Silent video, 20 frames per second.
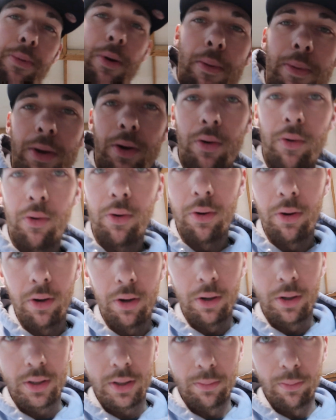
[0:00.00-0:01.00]
probably
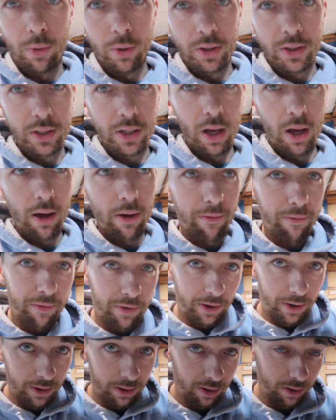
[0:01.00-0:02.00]
order some more stuff
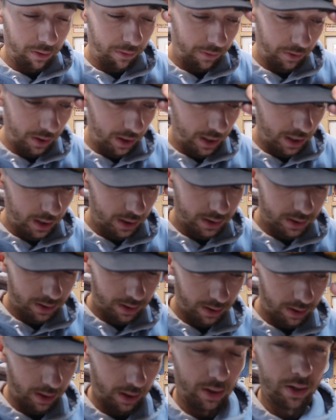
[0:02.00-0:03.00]
for
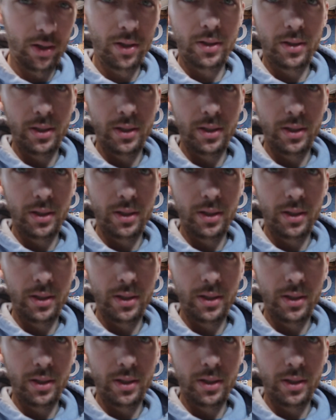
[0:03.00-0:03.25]
this, the hood